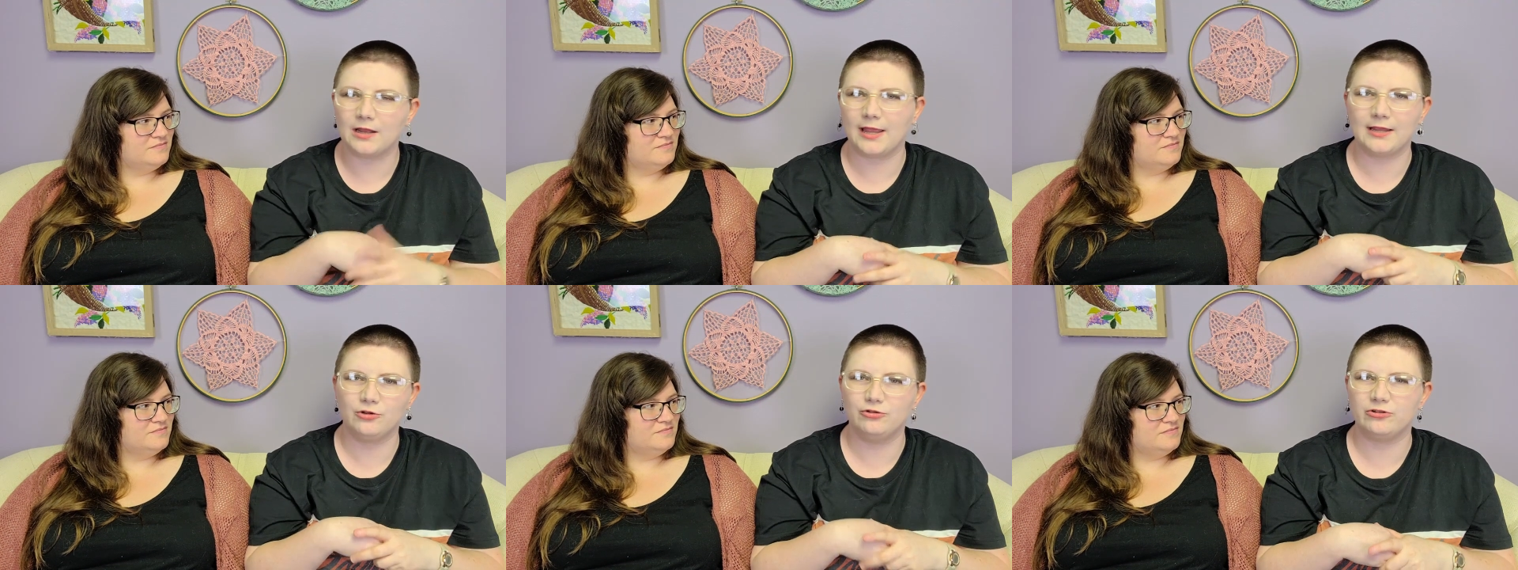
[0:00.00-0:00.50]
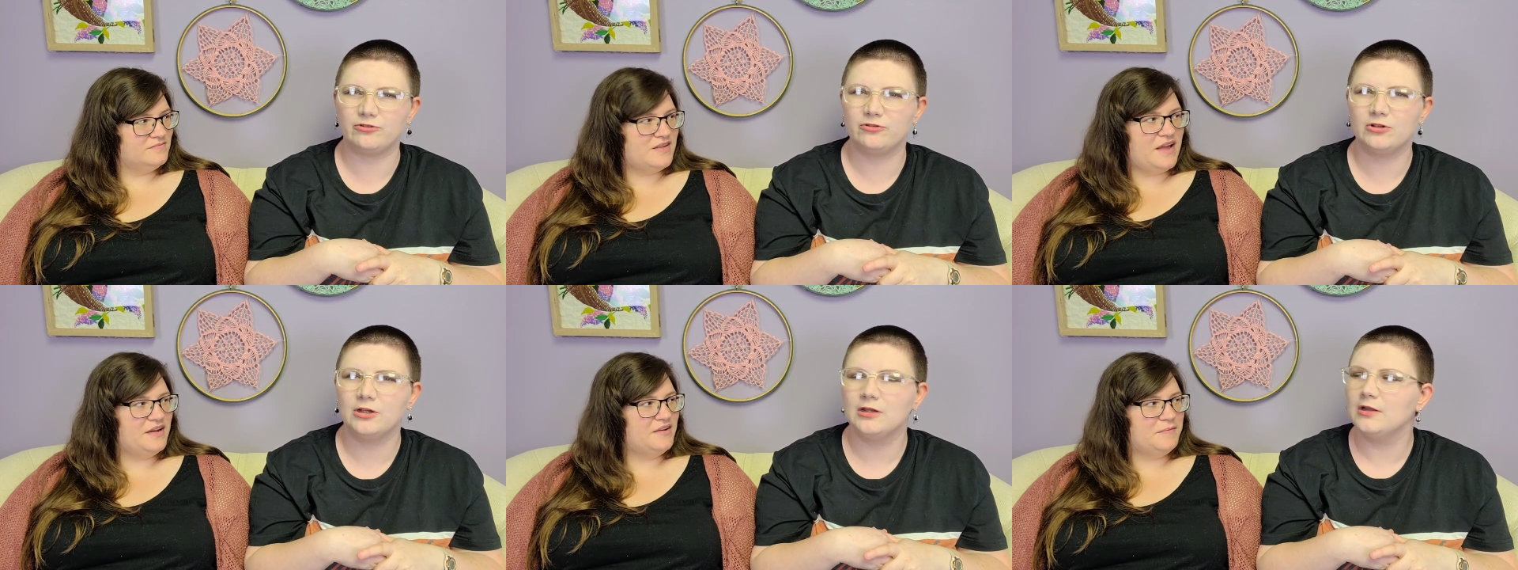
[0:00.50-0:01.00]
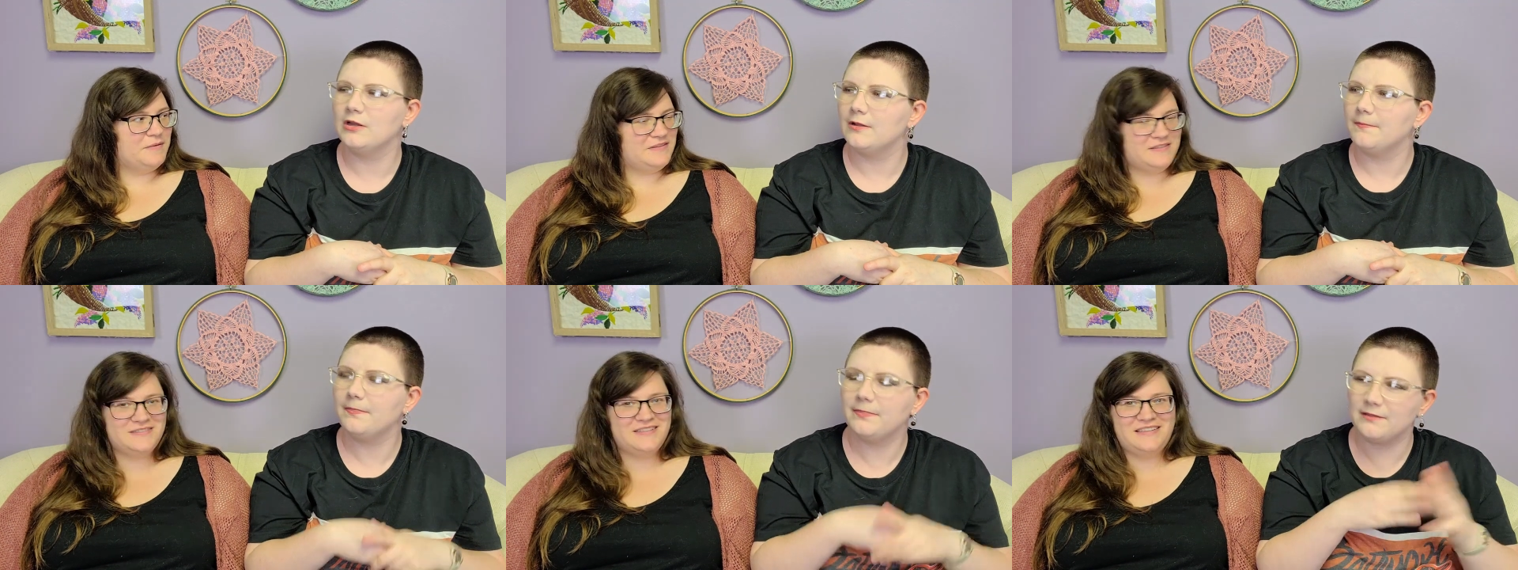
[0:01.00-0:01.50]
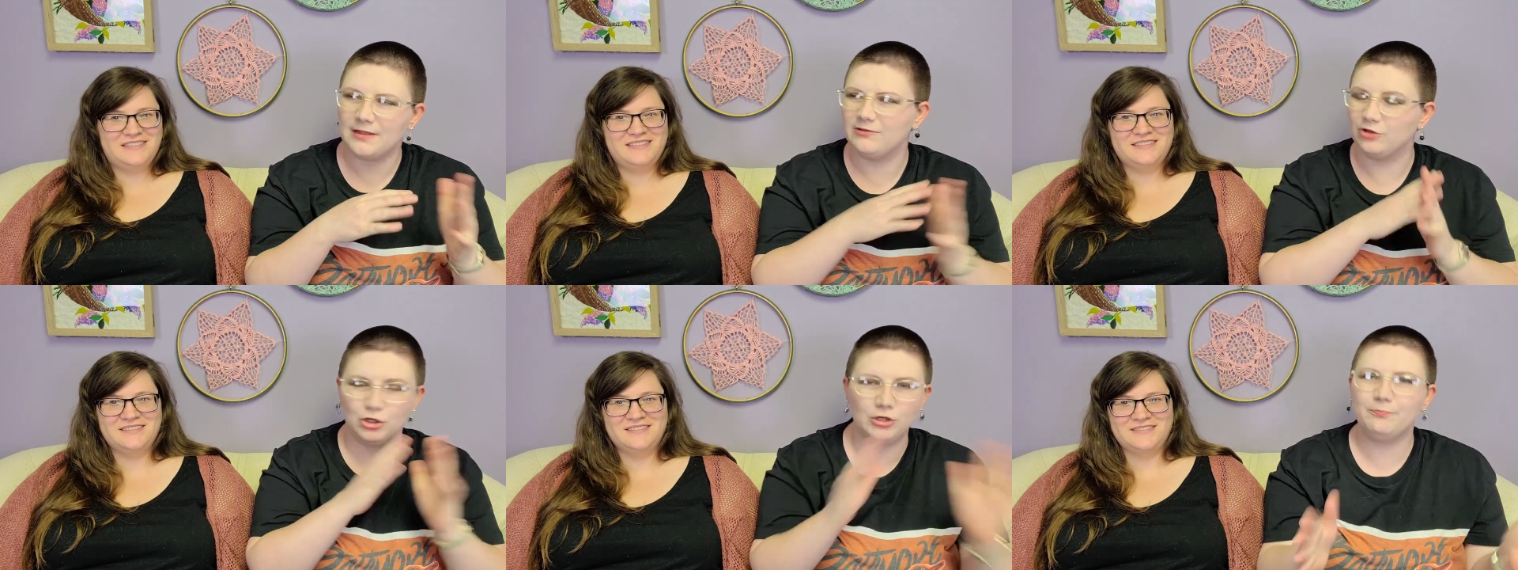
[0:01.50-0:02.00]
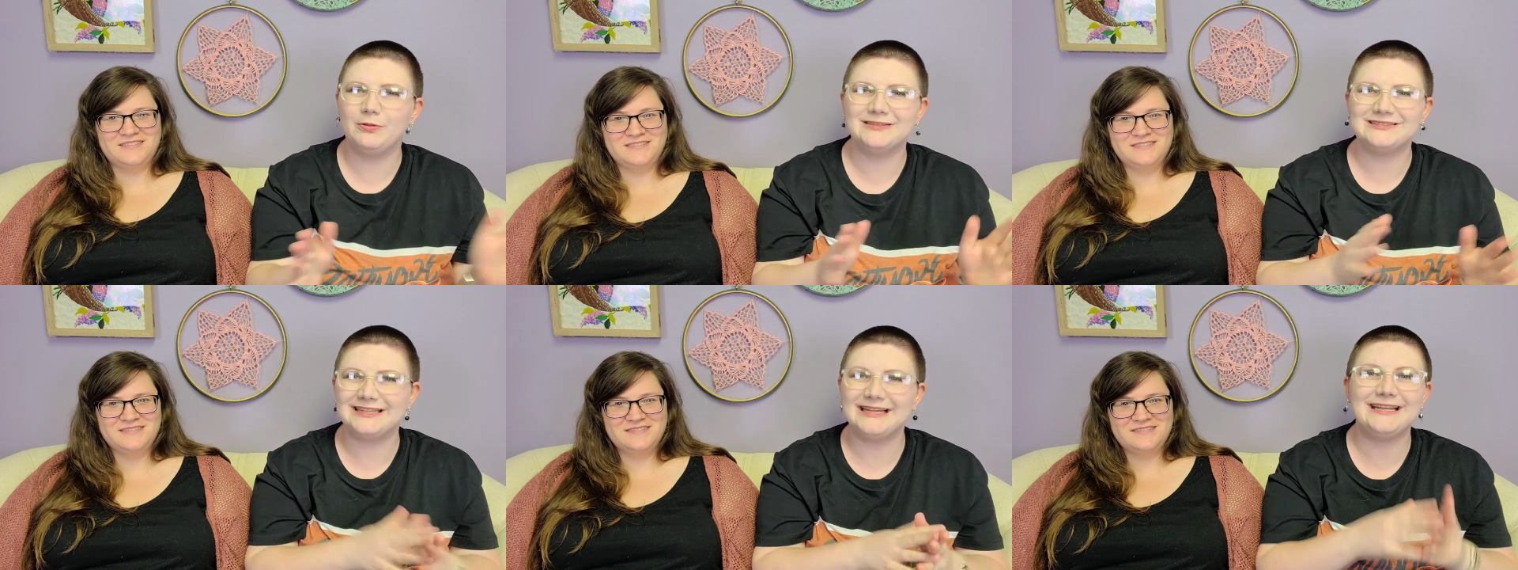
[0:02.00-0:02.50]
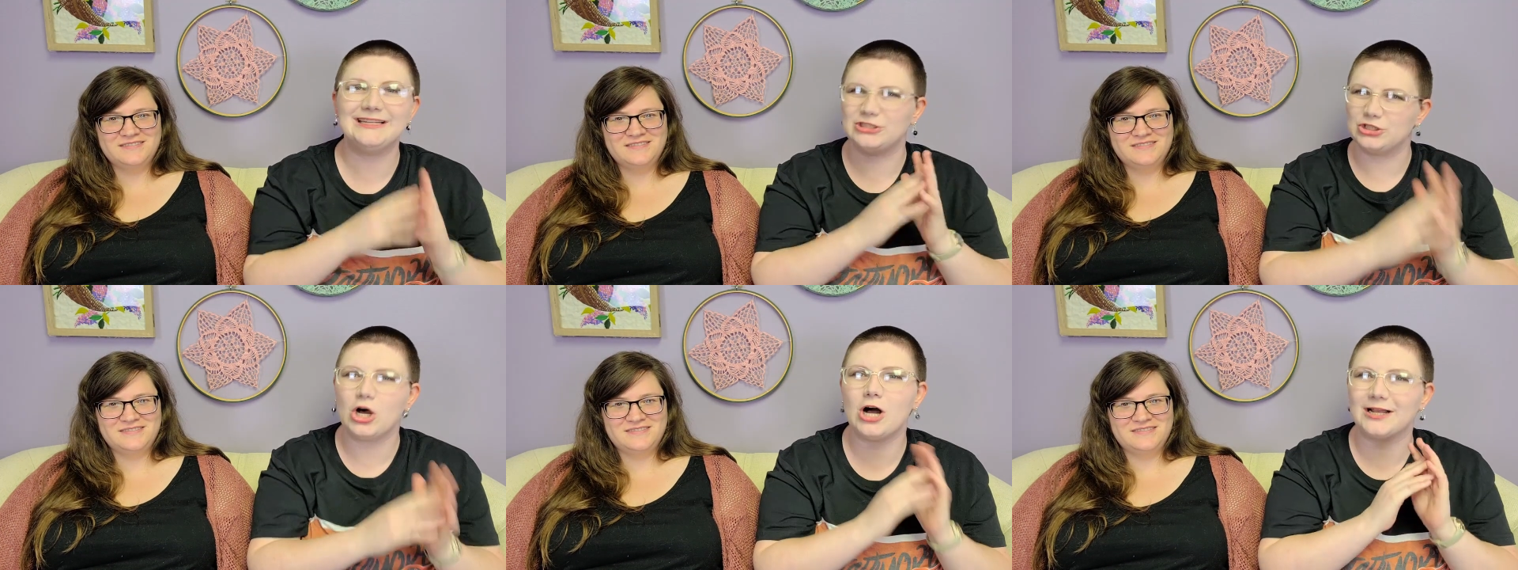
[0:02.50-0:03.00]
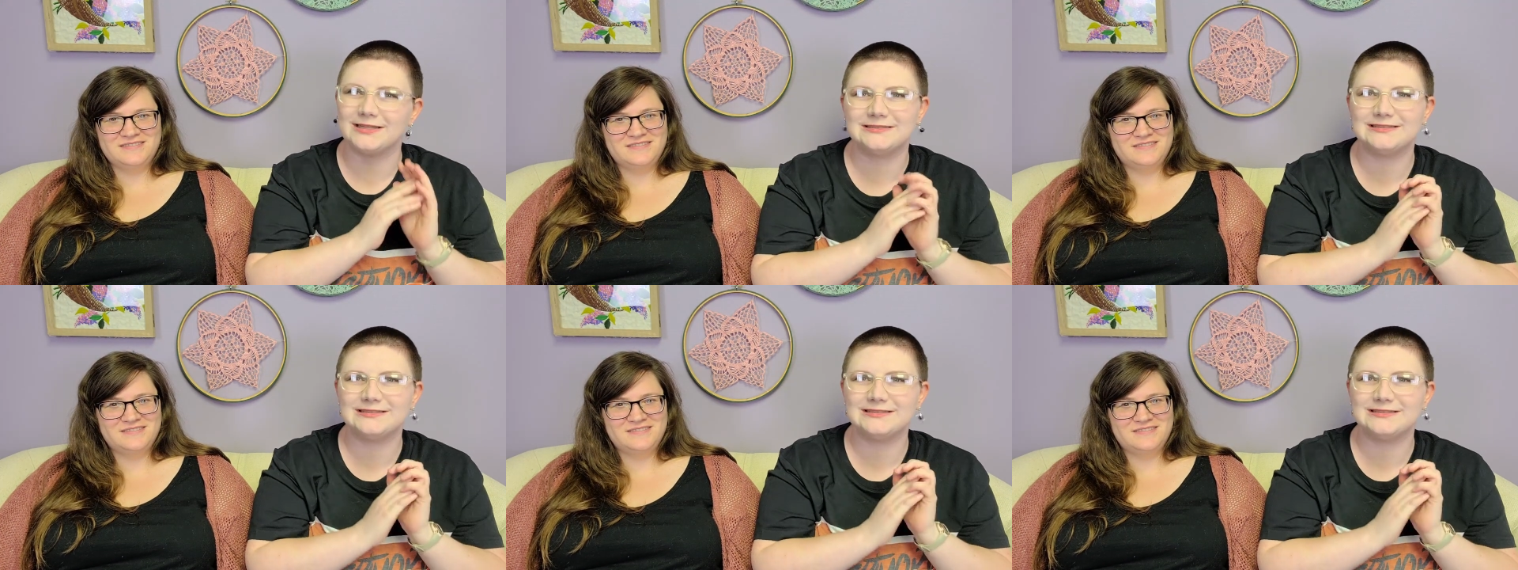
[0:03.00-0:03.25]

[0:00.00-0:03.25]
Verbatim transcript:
Speaker 1: Like you just not a good place to stitch. It's a good place to eat and talk and